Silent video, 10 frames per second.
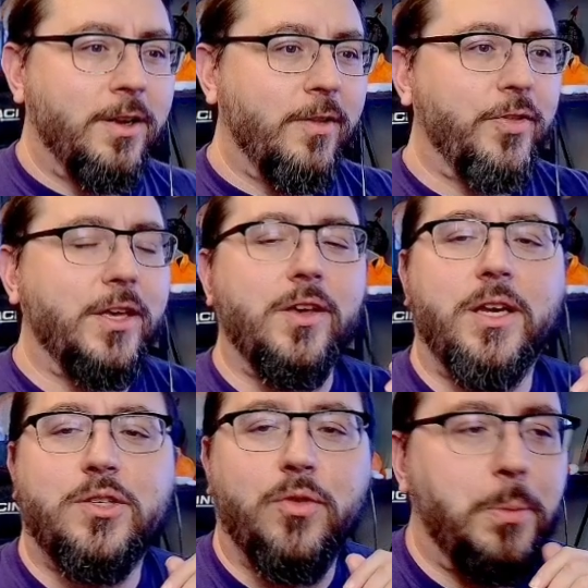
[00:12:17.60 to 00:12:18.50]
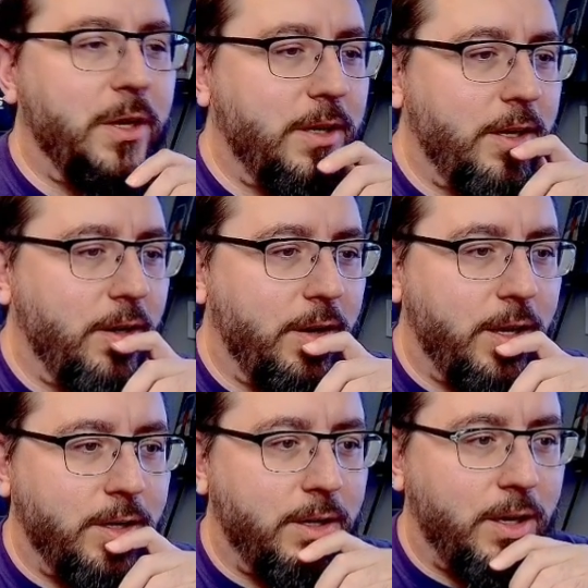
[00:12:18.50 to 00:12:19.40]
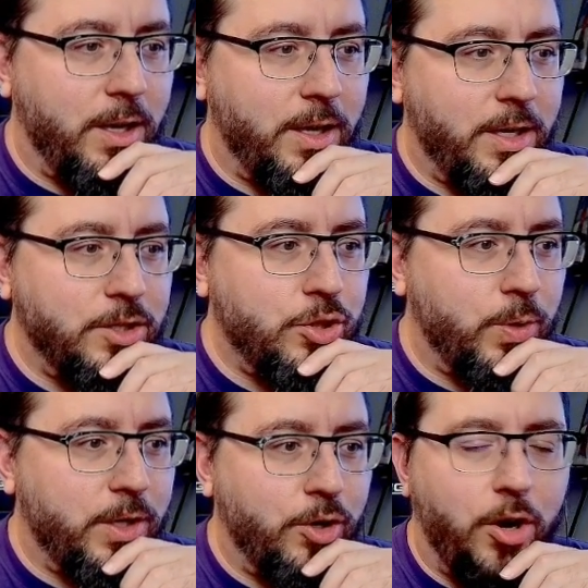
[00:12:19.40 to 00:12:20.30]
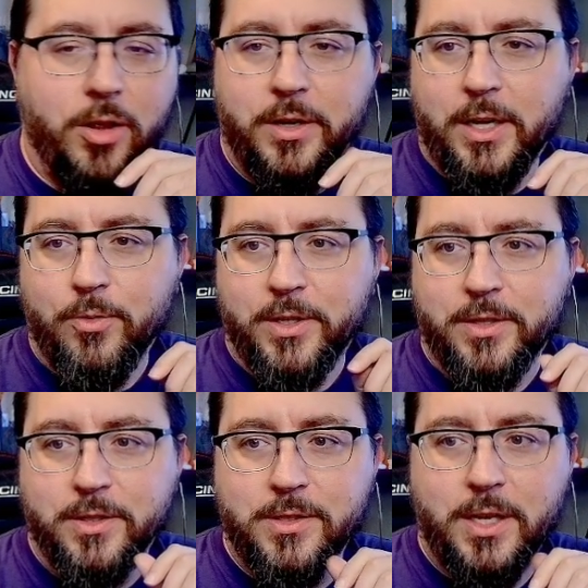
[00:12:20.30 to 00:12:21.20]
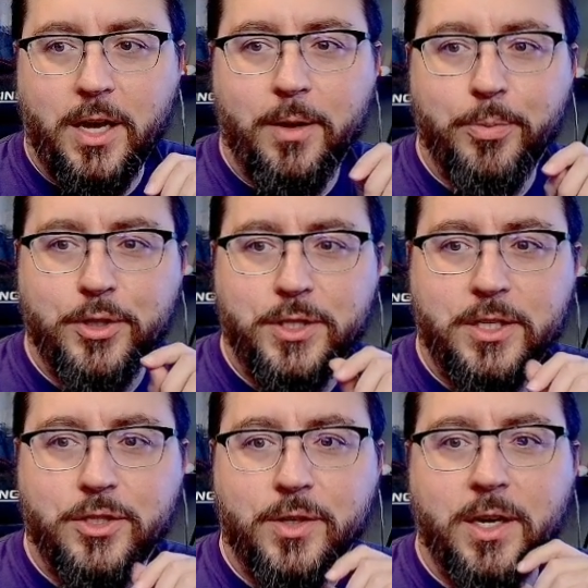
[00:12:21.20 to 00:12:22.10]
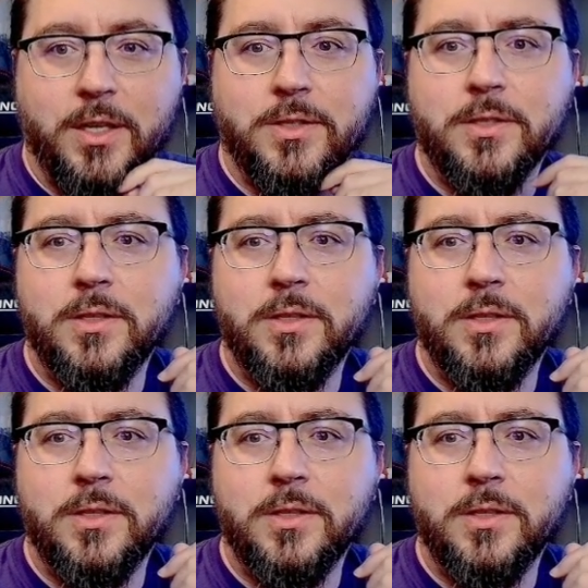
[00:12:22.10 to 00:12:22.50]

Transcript: Thank you guys for being here and enjoying your holiday with us. I appreciate you guys.